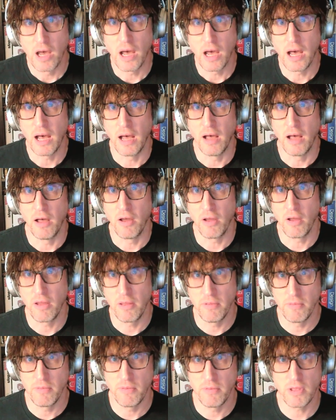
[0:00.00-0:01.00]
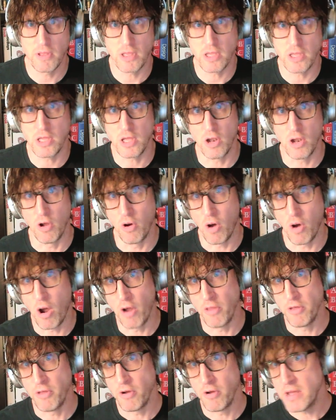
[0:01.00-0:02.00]
Are
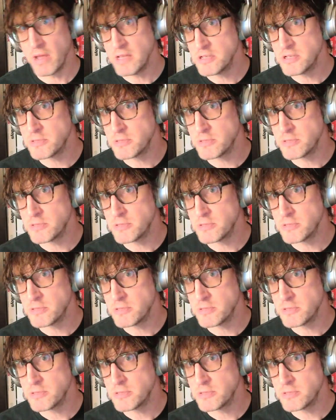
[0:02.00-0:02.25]
there any